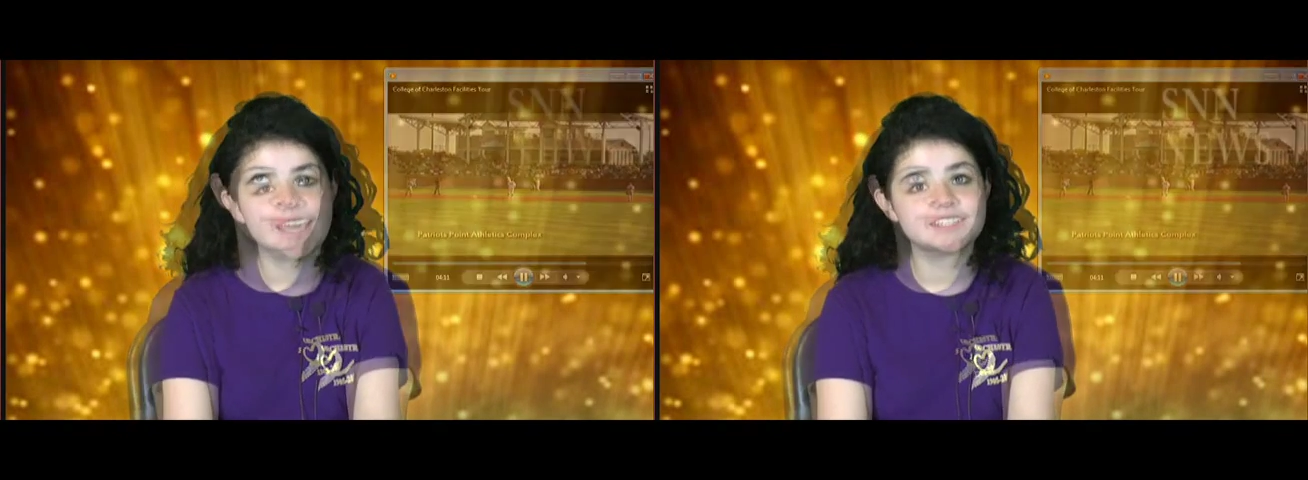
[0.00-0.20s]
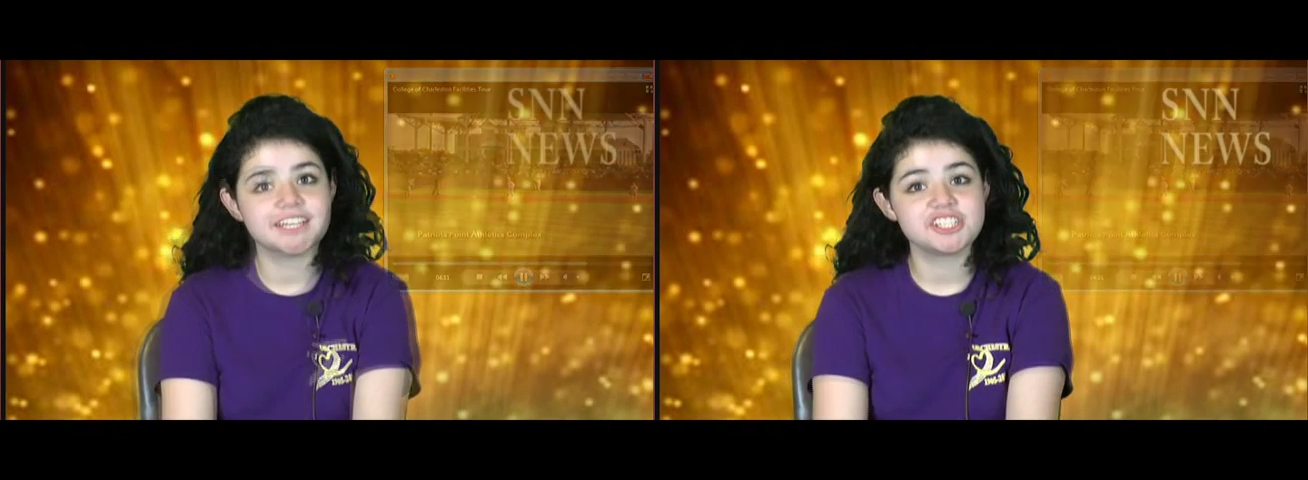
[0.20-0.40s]

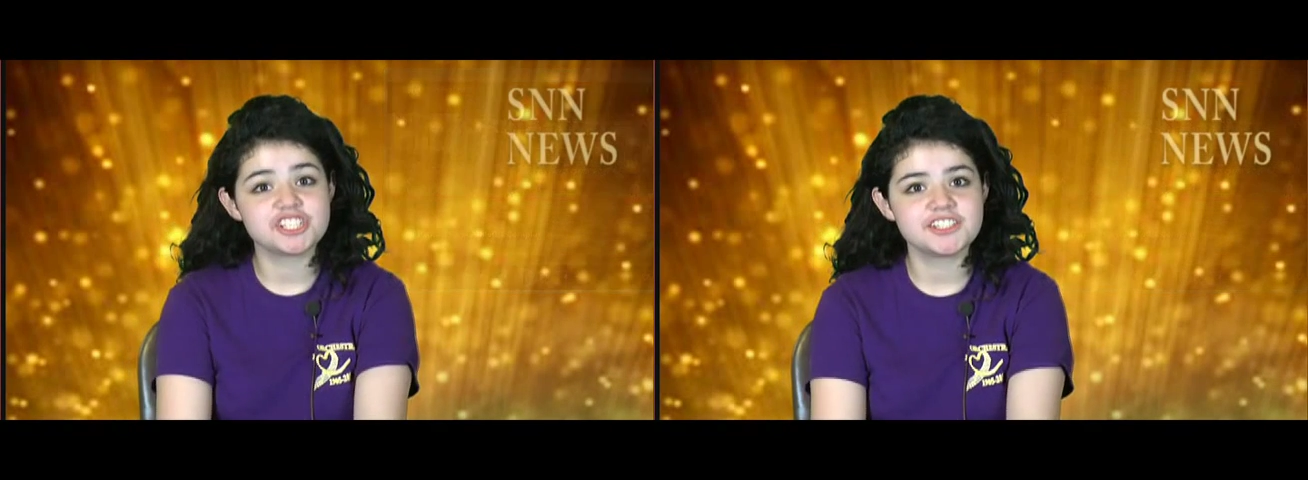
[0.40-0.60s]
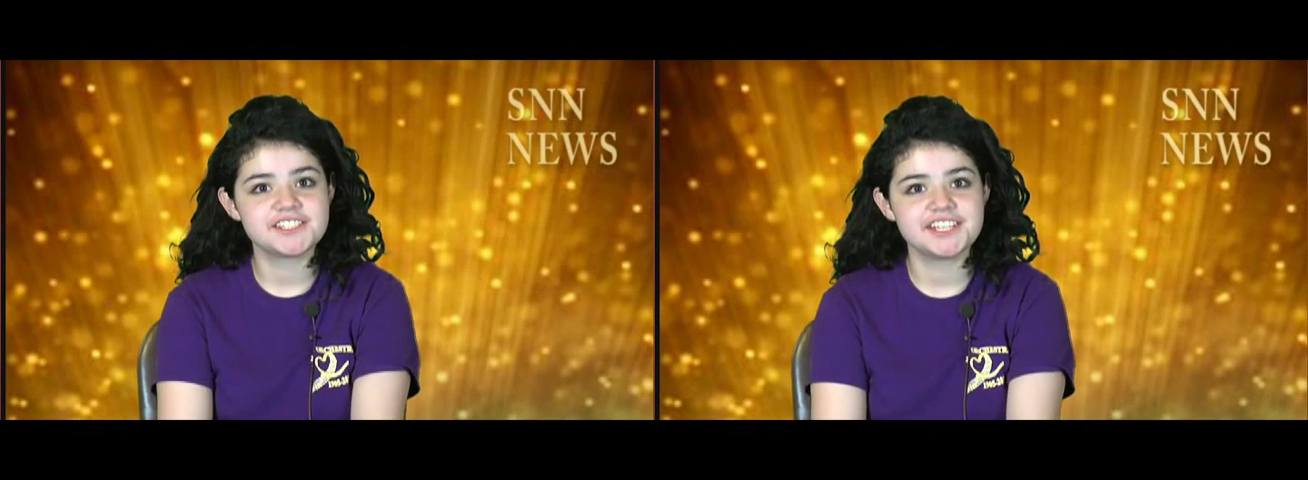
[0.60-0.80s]

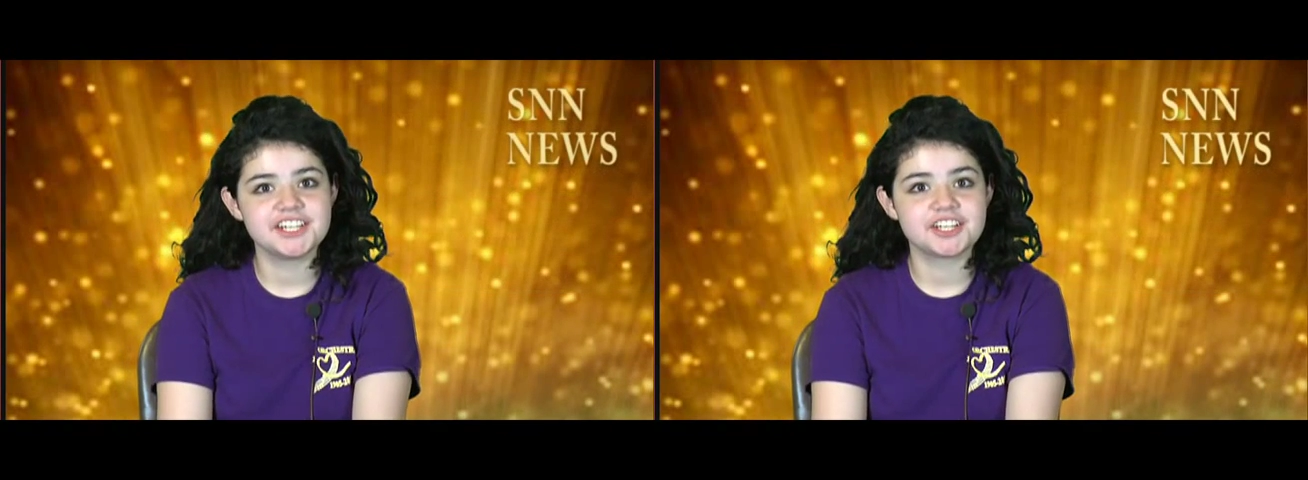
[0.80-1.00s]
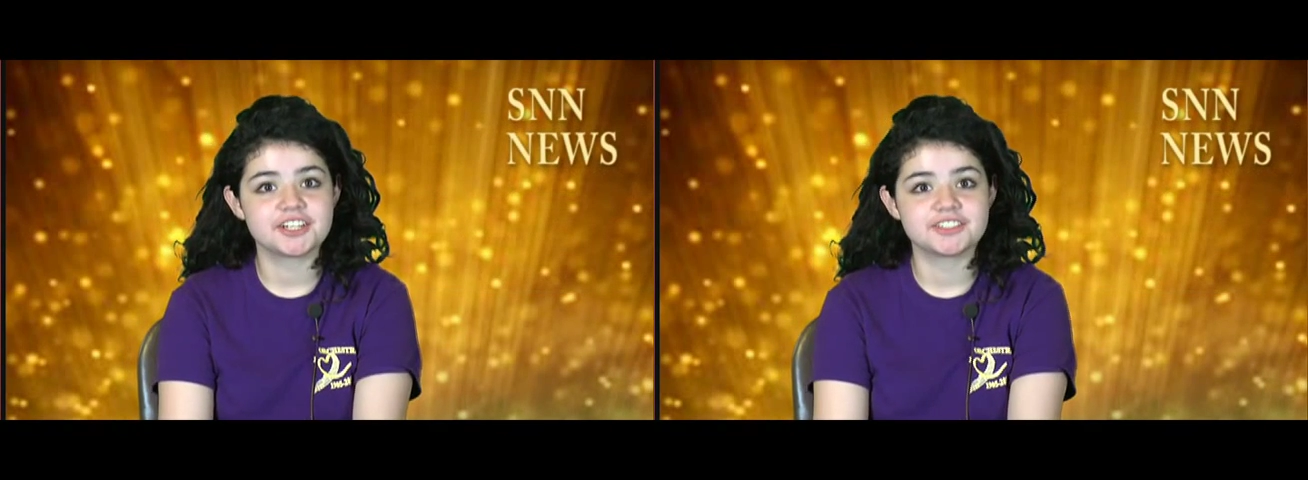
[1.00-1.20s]
Attention
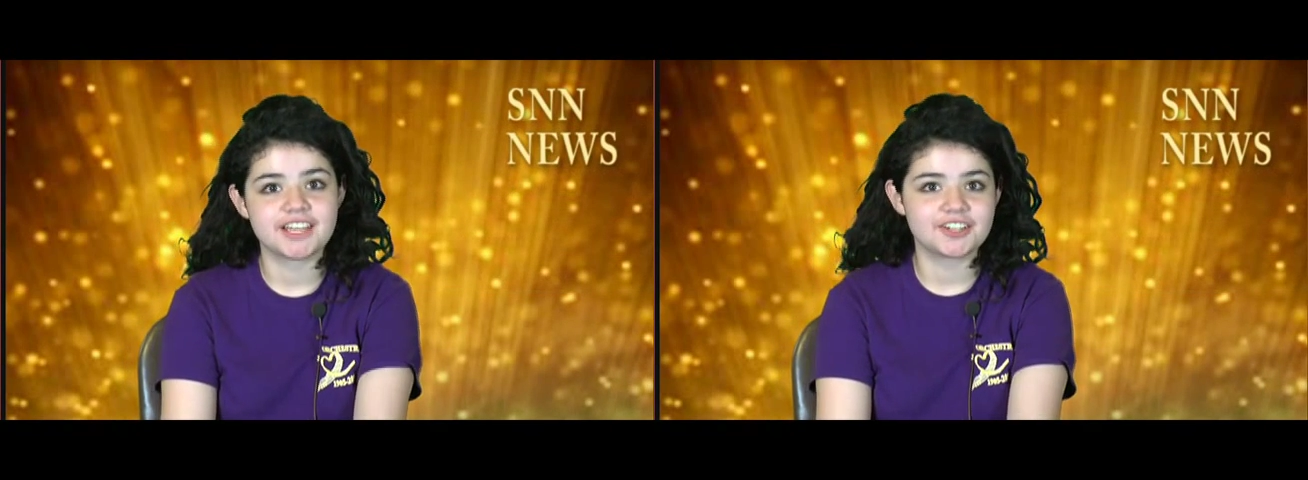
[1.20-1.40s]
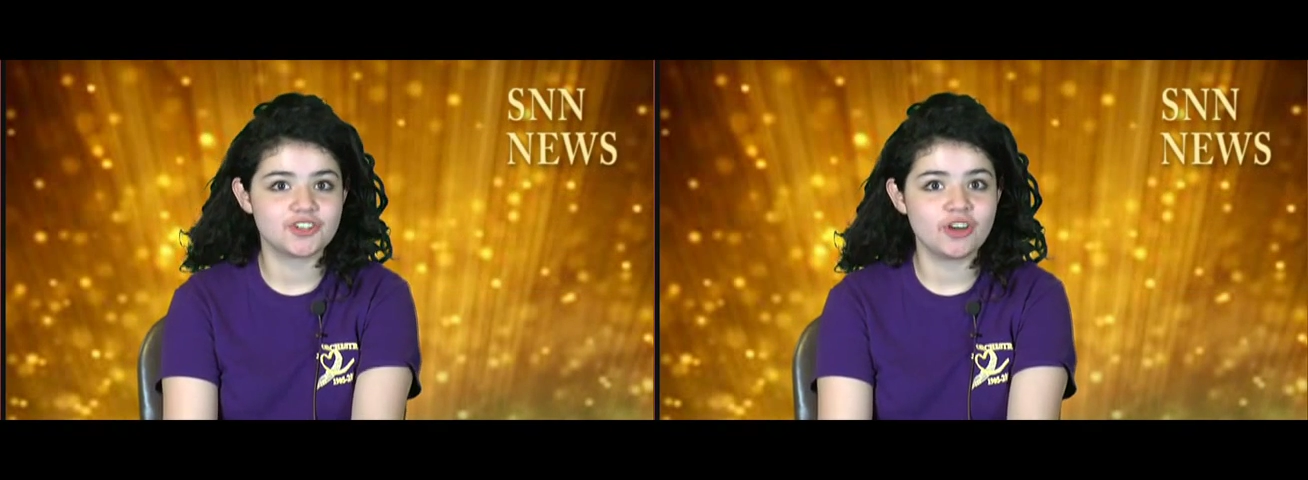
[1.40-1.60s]
seniors,
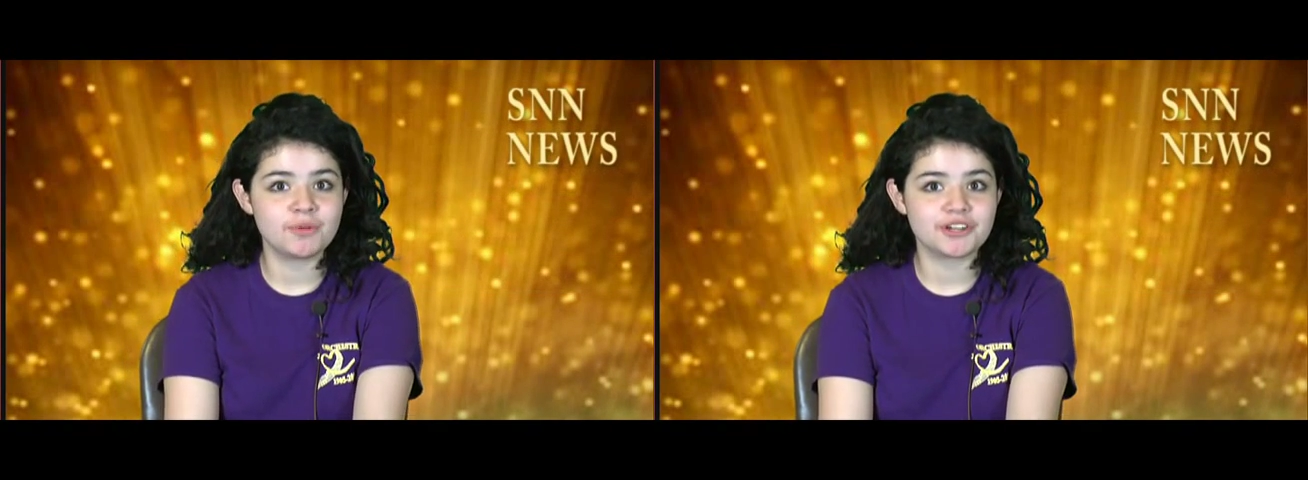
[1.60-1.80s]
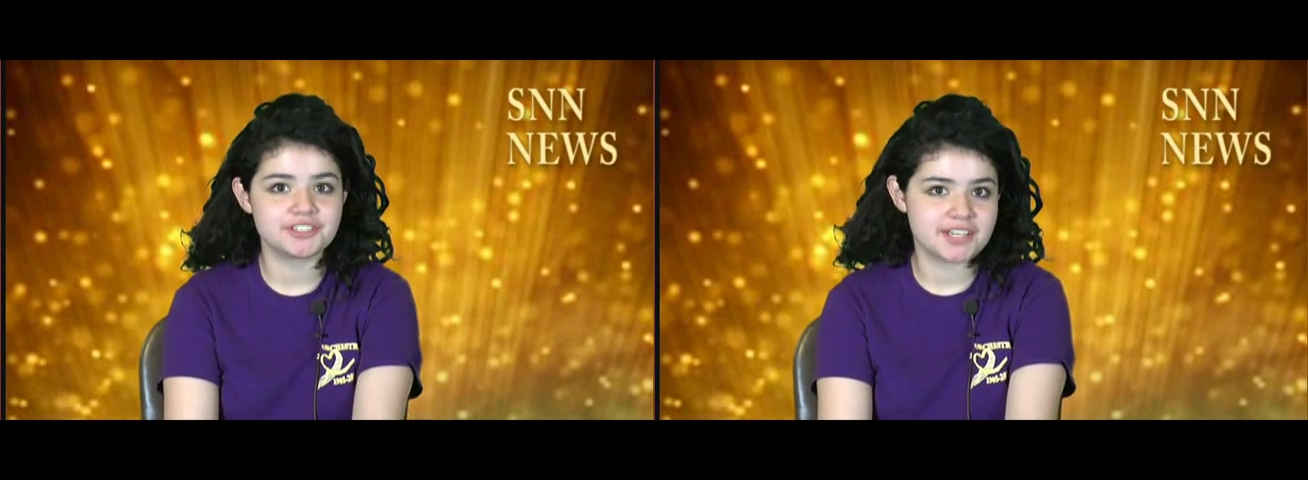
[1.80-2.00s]

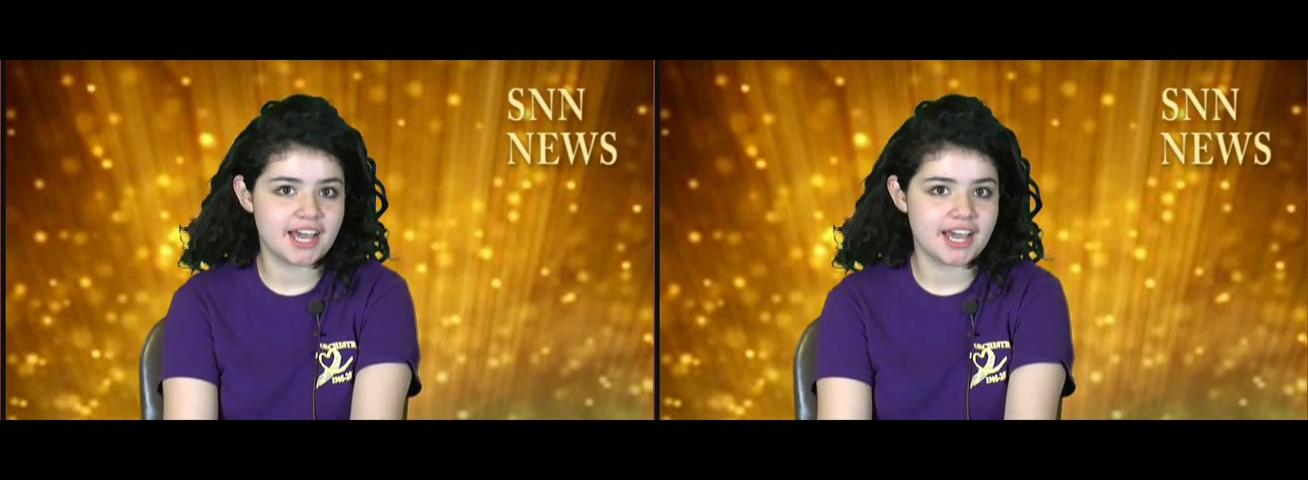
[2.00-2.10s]
October is